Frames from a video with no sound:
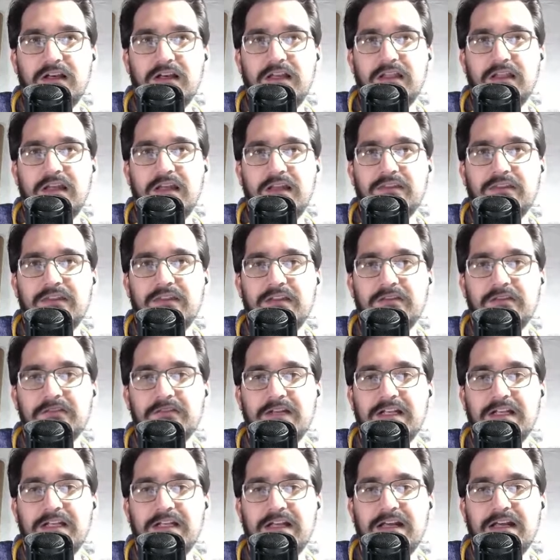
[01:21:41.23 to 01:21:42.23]
I think
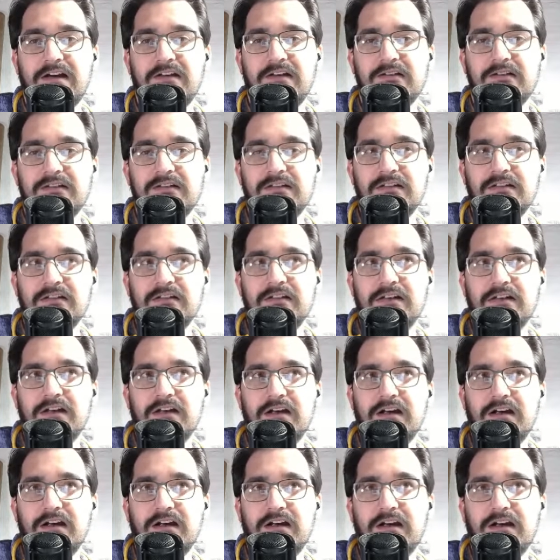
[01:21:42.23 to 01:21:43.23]
right now.
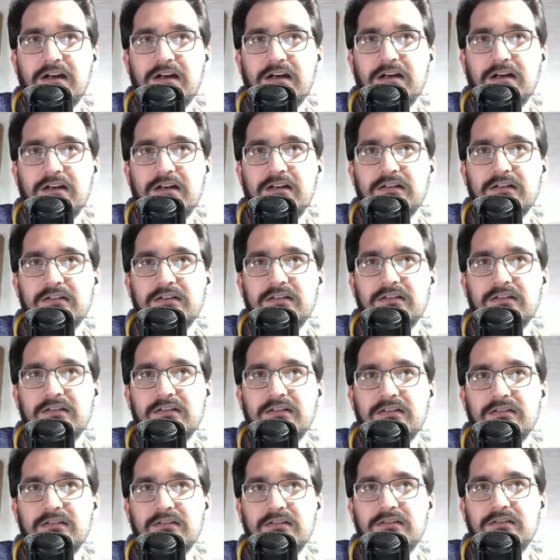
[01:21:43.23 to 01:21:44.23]
Uh,
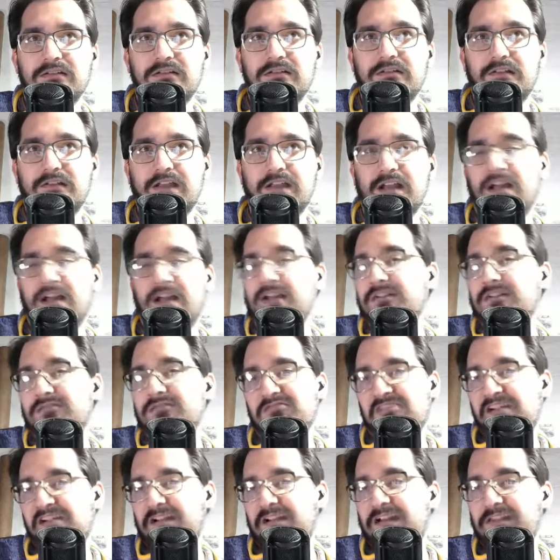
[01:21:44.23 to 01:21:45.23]
yeah,
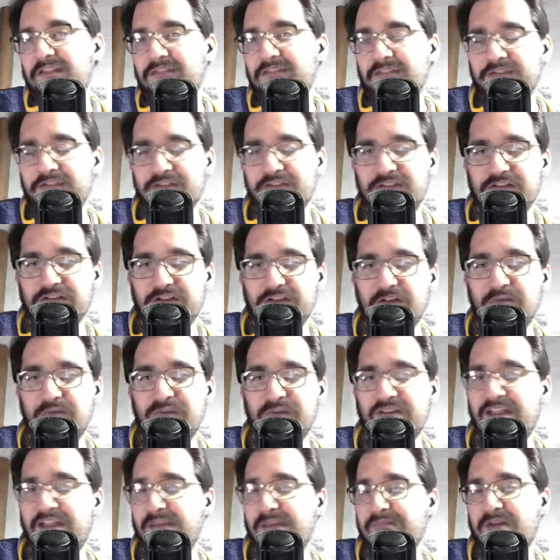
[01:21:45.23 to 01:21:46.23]
I think you can go
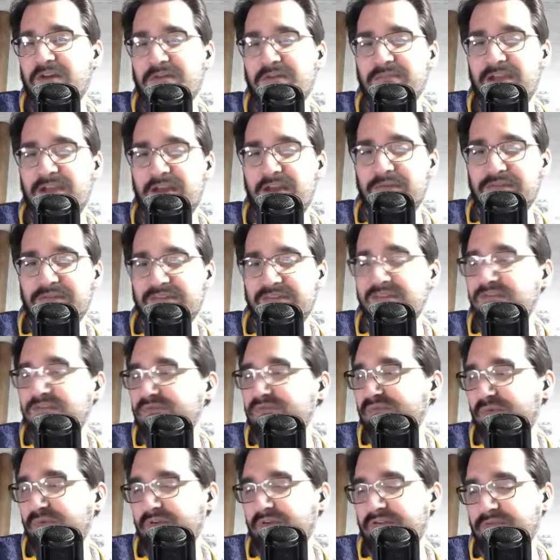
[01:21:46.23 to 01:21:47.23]
with. I'm not mad with
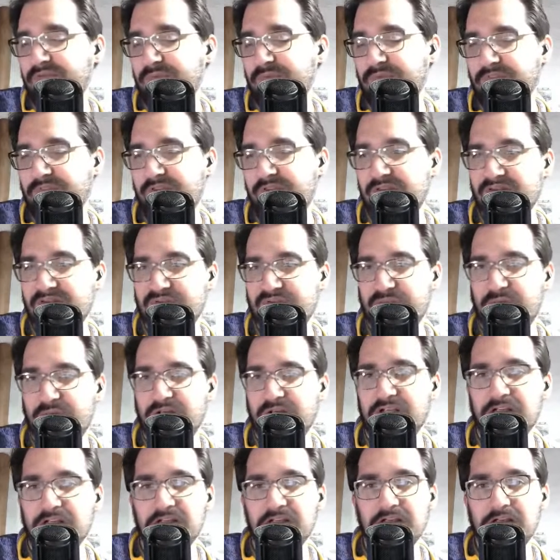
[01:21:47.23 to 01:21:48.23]
either
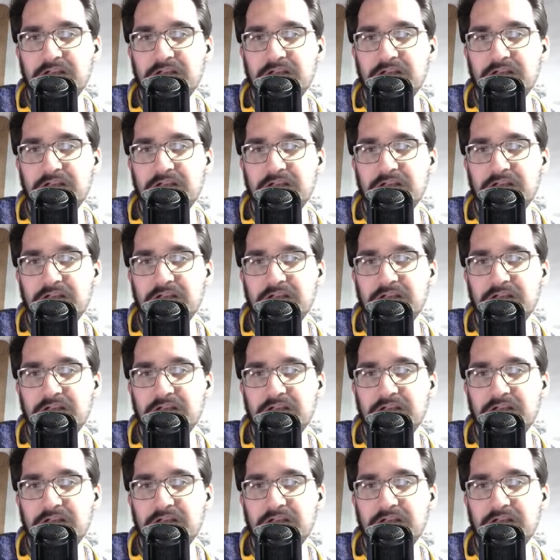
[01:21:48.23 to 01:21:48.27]
one.